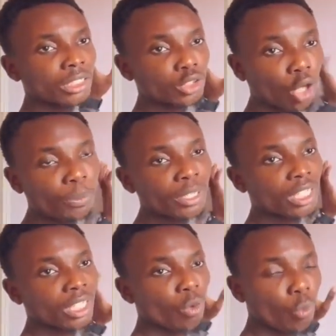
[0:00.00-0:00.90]
topic,
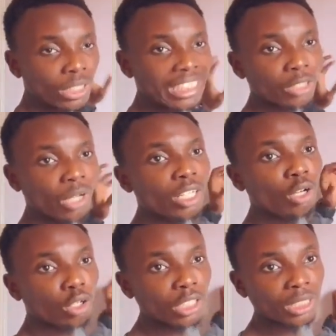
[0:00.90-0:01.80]
which is actually
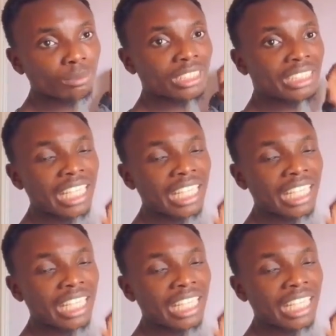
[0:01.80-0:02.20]
logarithms.